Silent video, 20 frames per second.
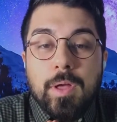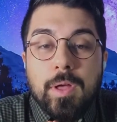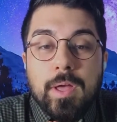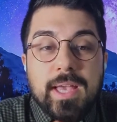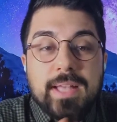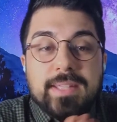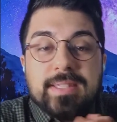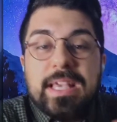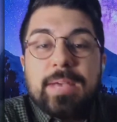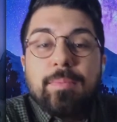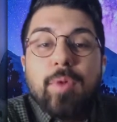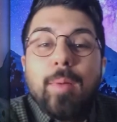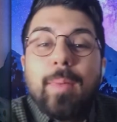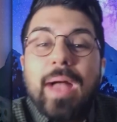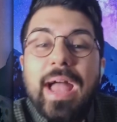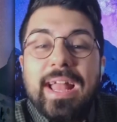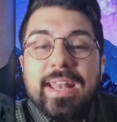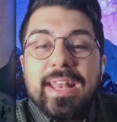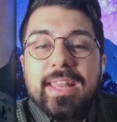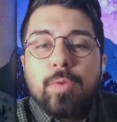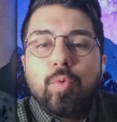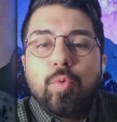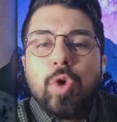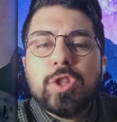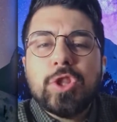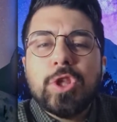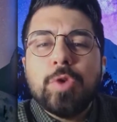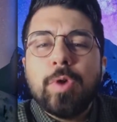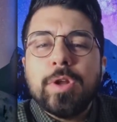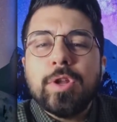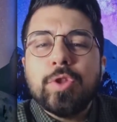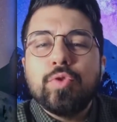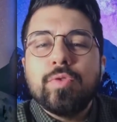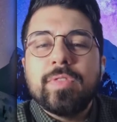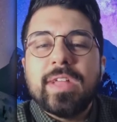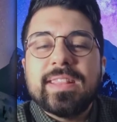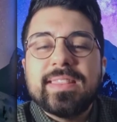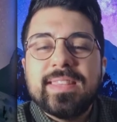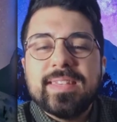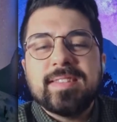It's Imam Ali. What do you want to do
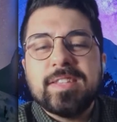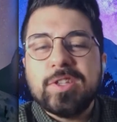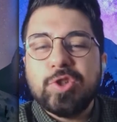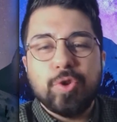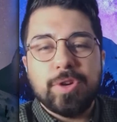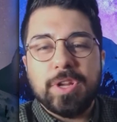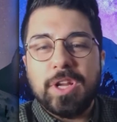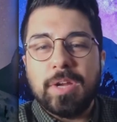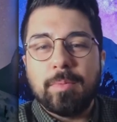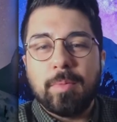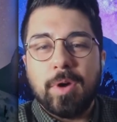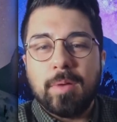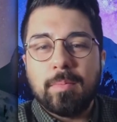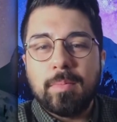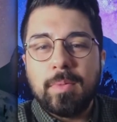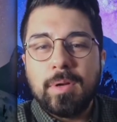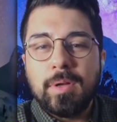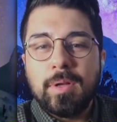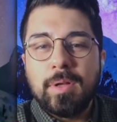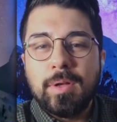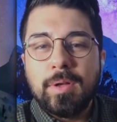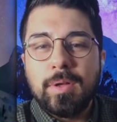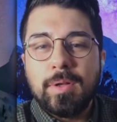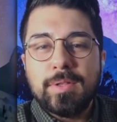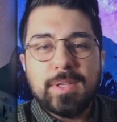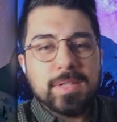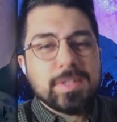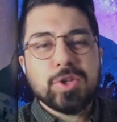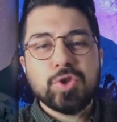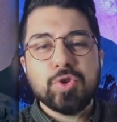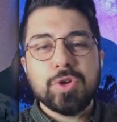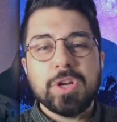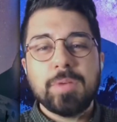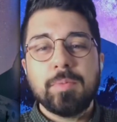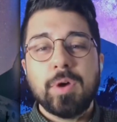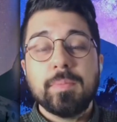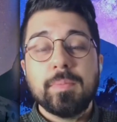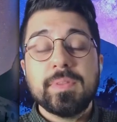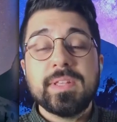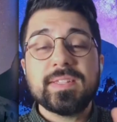that? This is your Imam. This is your
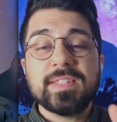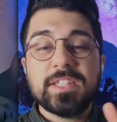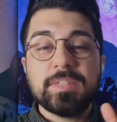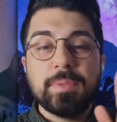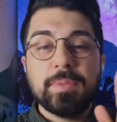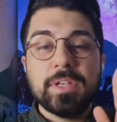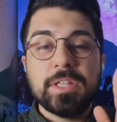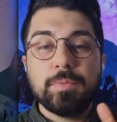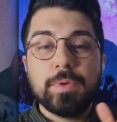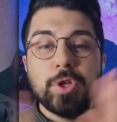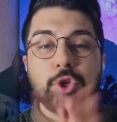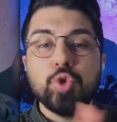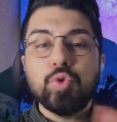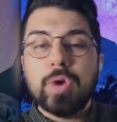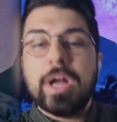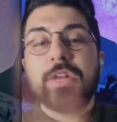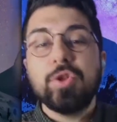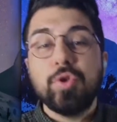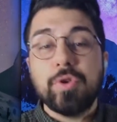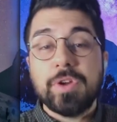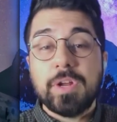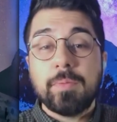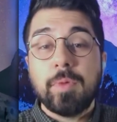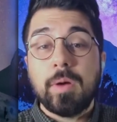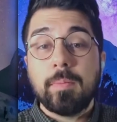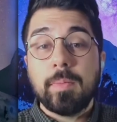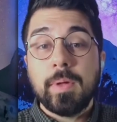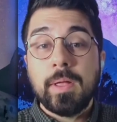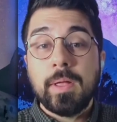Imam. This is between you and your Imam.